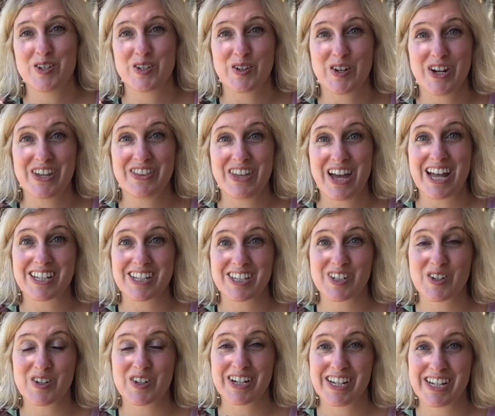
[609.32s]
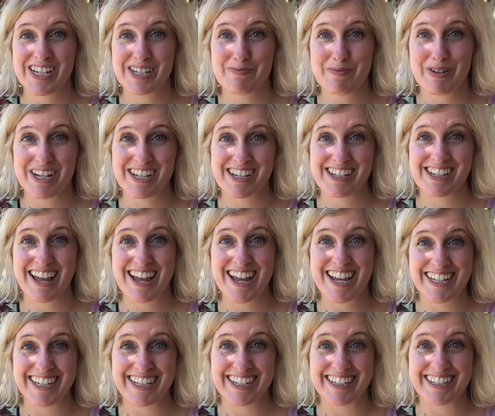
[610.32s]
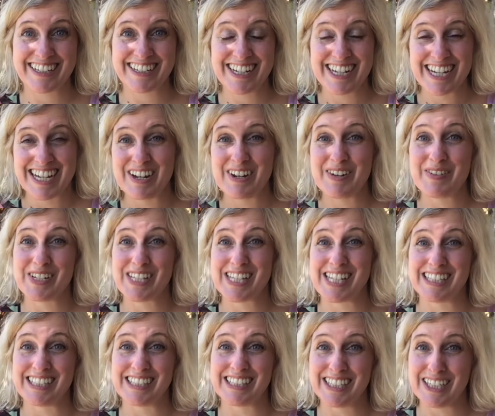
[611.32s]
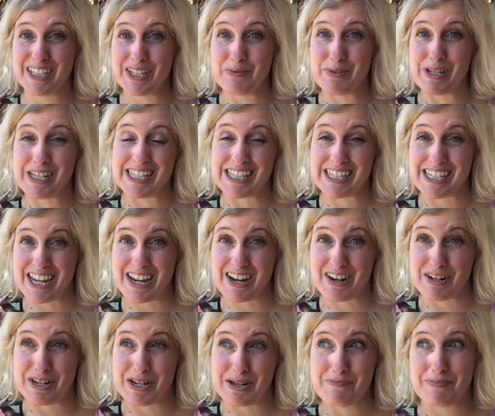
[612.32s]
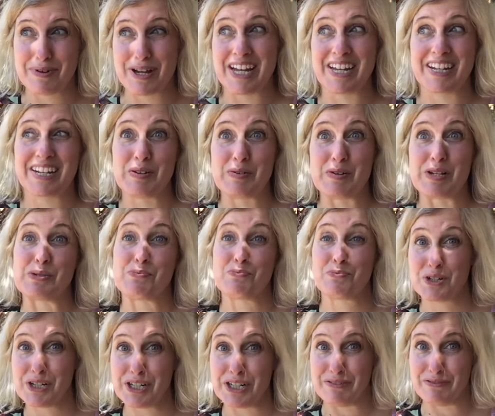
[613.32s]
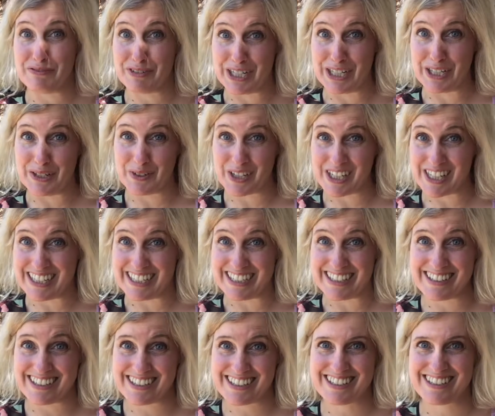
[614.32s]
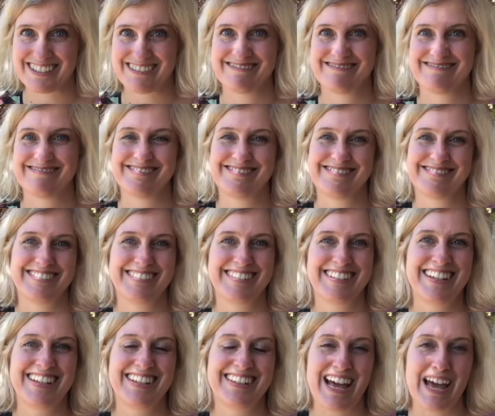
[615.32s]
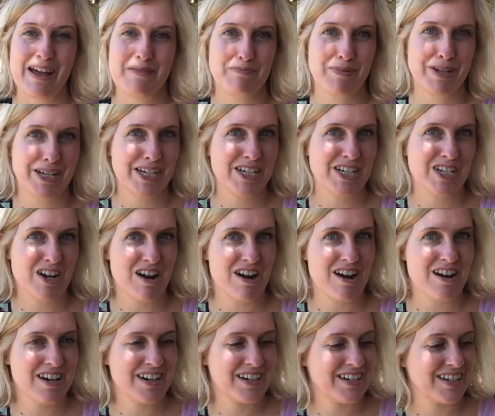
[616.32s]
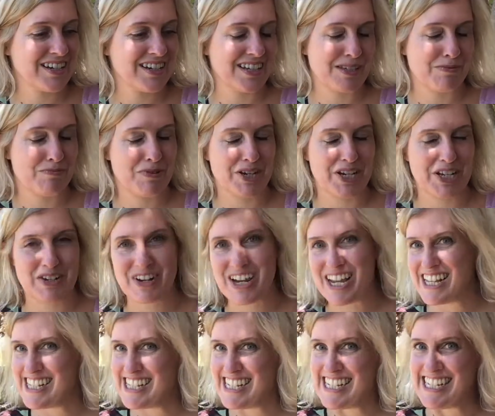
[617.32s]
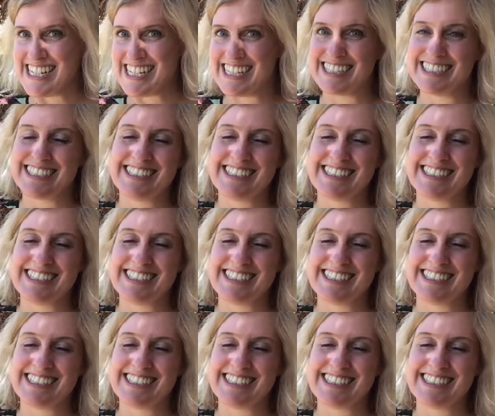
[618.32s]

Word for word: enjoyed that story as much as I did. It was a little bit scary, but it was pretty funny, wasn't it? That big shark is pretty crazy.